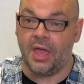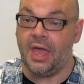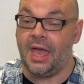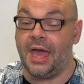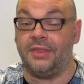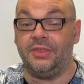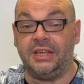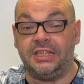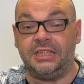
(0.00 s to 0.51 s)

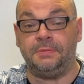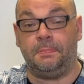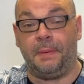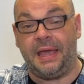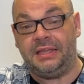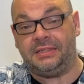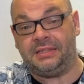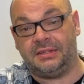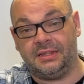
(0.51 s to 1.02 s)
And this is
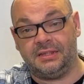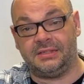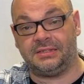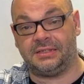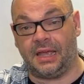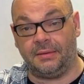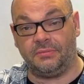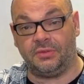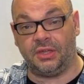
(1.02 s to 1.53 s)
basically the
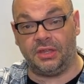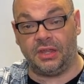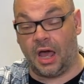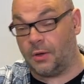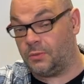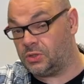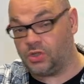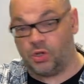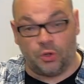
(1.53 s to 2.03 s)
same thing that I
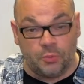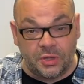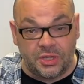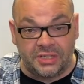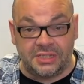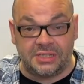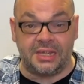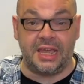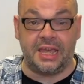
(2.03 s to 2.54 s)
was doing with the
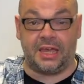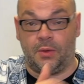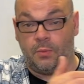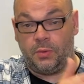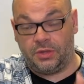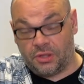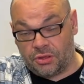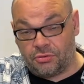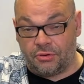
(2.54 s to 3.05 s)
stick and
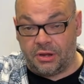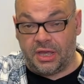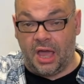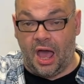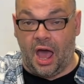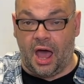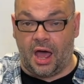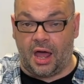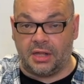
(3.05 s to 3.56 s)
with the three
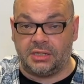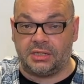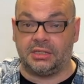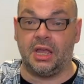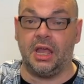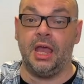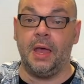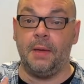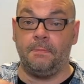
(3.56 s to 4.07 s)
cards,
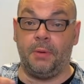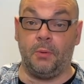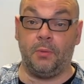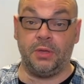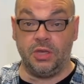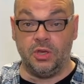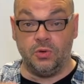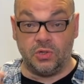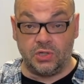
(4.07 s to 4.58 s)
but
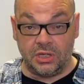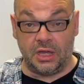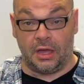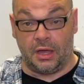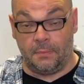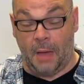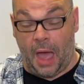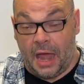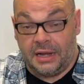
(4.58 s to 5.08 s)
we're using
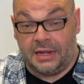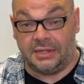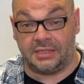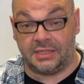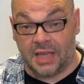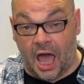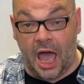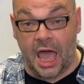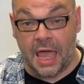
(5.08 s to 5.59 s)
a, an
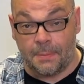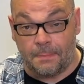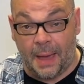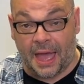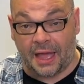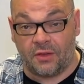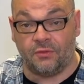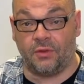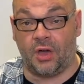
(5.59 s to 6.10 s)
entire
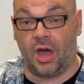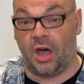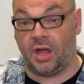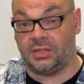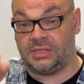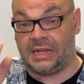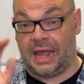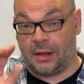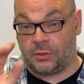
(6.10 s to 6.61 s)
pack of
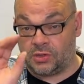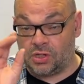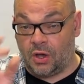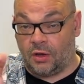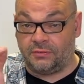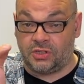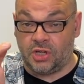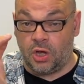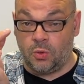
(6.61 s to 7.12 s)
cards now. So
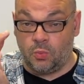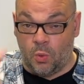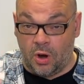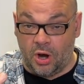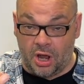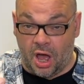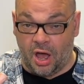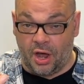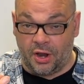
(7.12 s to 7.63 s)
I've turned
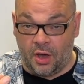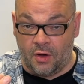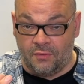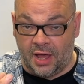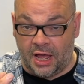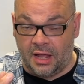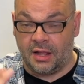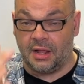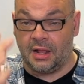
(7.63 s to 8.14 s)
one card
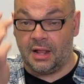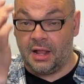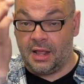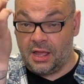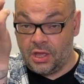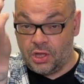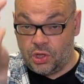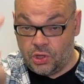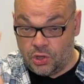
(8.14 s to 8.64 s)
over,
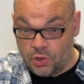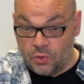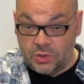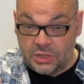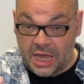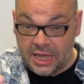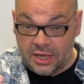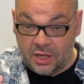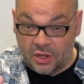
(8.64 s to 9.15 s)
you
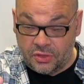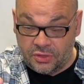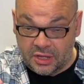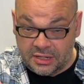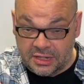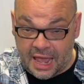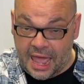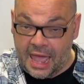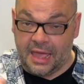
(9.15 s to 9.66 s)
take the
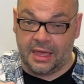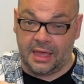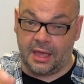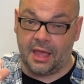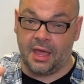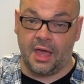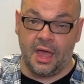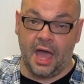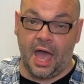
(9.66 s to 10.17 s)
deck,
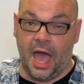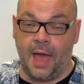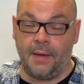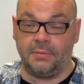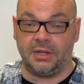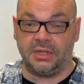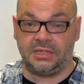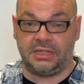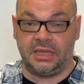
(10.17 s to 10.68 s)
I'm
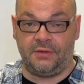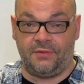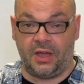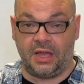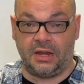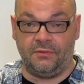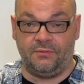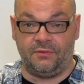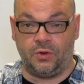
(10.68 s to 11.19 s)
going to see if I
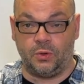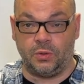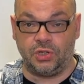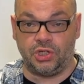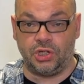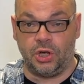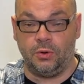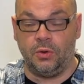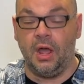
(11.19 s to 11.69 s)
can
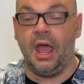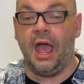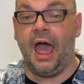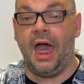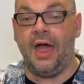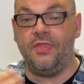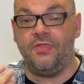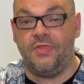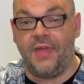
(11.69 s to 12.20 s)
influence you.
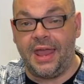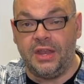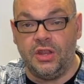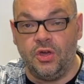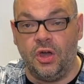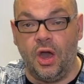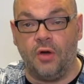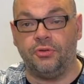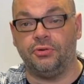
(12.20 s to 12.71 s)
And then you
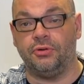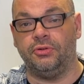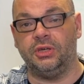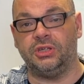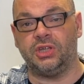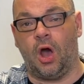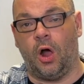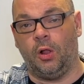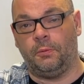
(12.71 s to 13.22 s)
go through
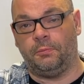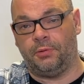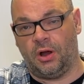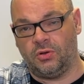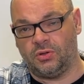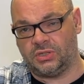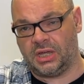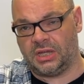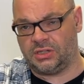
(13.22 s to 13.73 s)
this whole
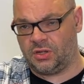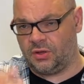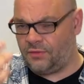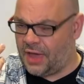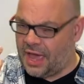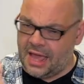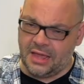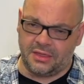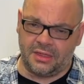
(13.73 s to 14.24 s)
process of,
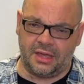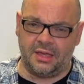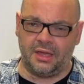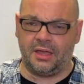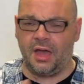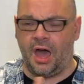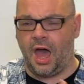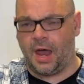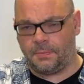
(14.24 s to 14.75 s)
hey, think a
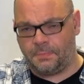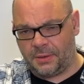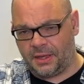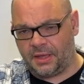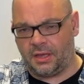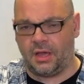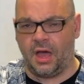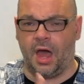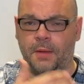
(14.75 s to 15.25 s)
card, pick
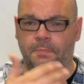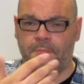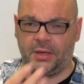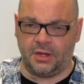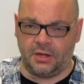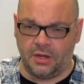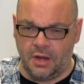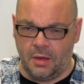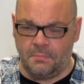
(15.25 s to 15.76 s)
a card, pick
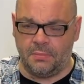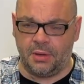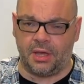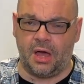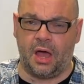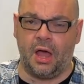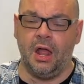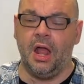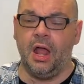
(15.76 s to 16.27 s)
a number
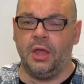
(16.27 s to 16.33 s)
card.